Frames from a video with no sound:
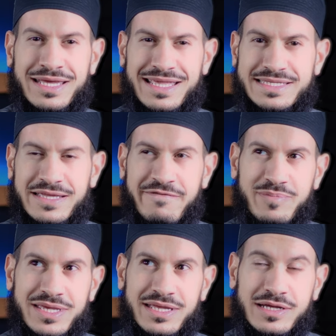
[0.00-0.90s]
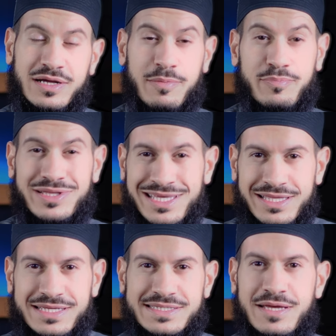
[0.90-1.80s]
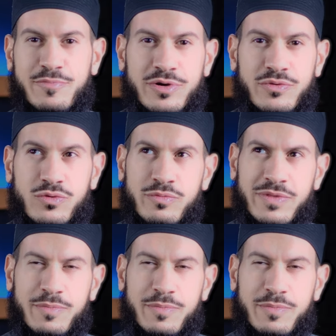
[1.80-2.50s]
instead of being in a completely separate room,